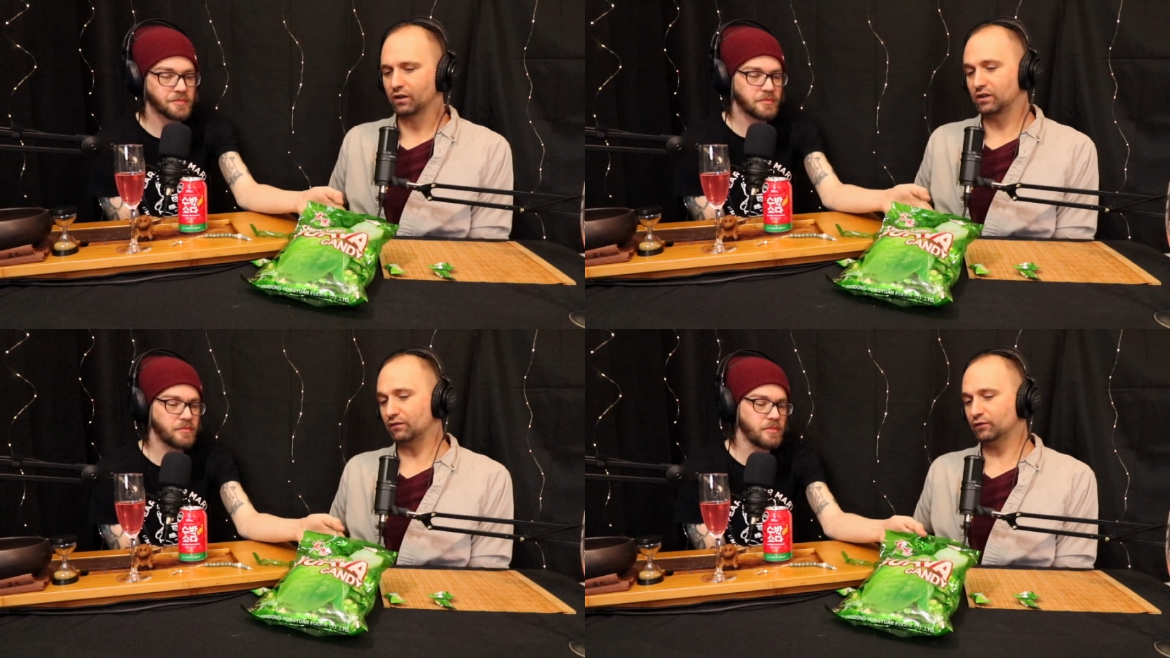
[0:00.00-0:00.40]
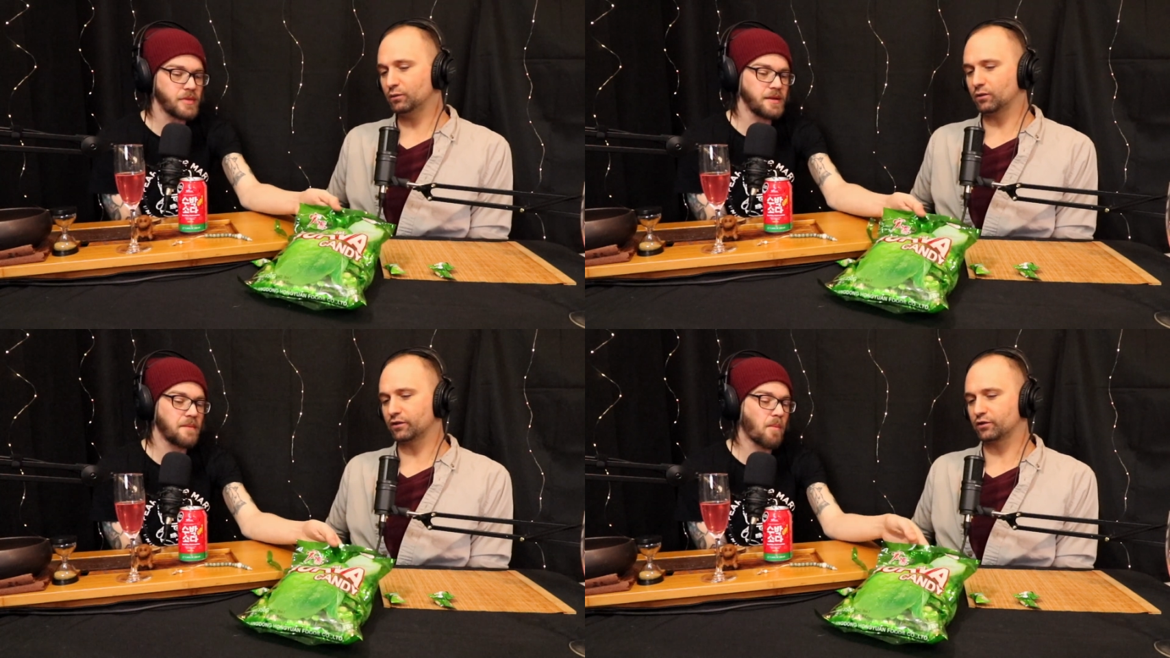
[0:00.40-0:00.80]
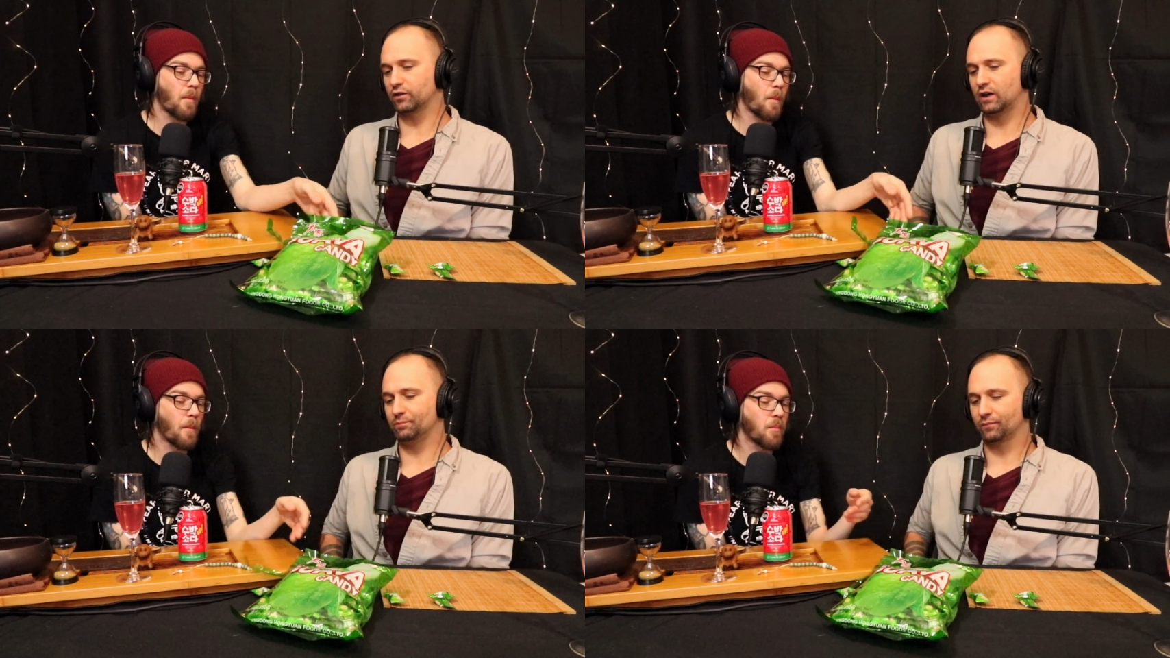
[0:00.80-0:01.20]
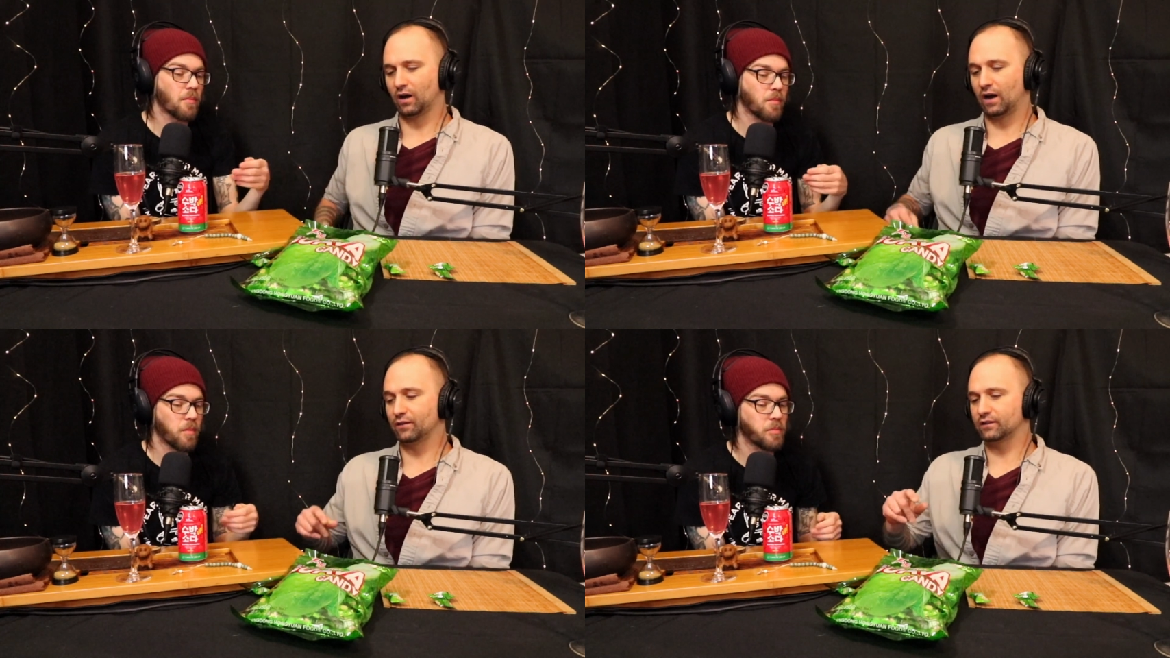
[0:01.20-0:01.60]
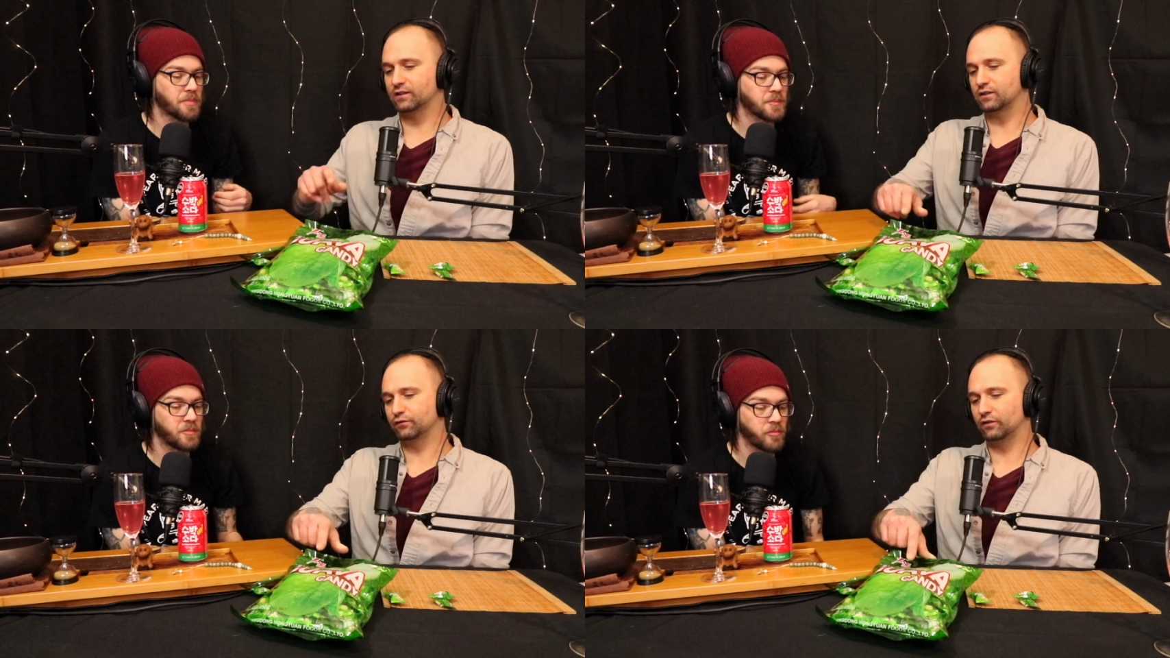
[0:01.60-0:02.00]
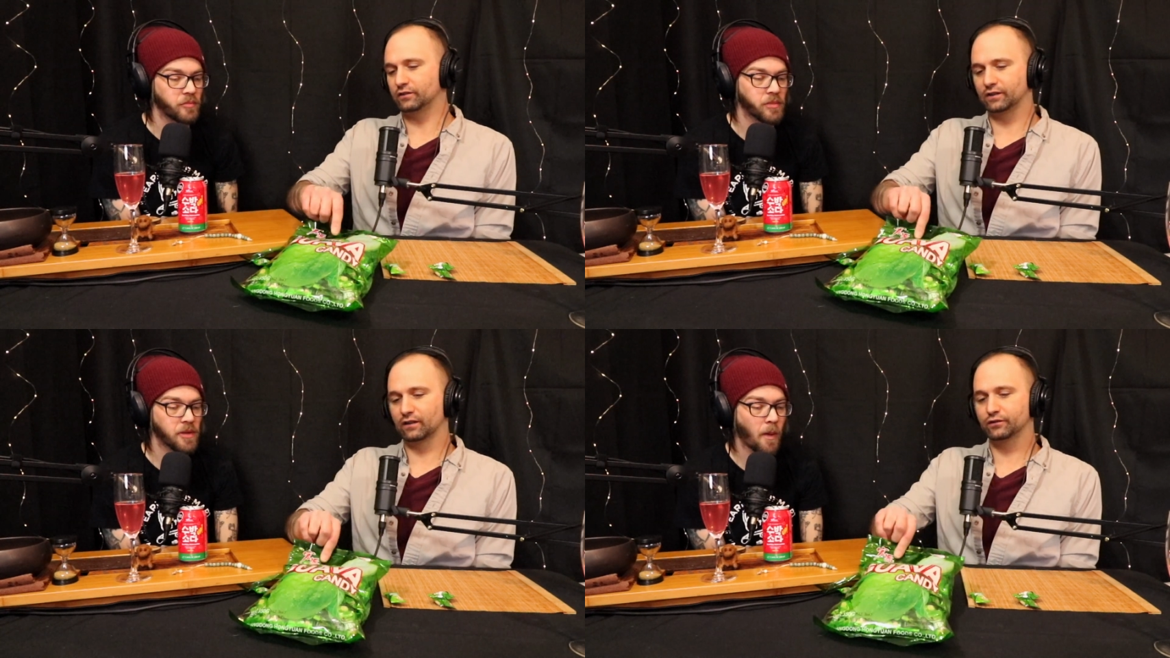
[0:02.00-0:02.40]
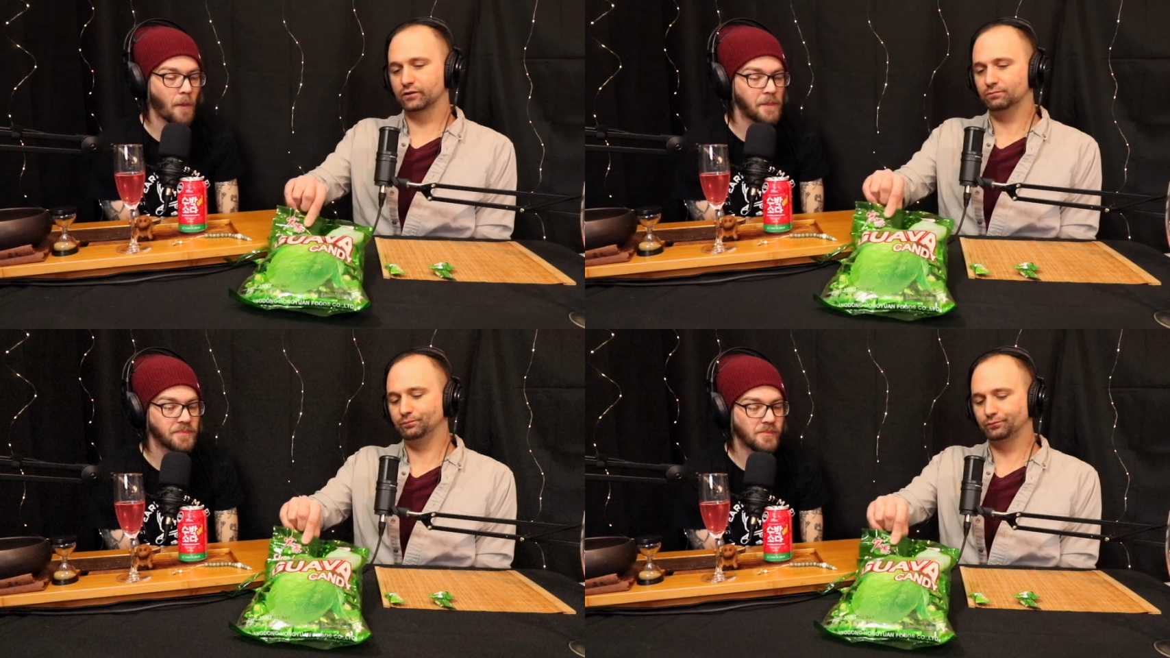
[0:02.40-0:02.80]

Speaker 1: Definitely worth a try. I think these are fun gifts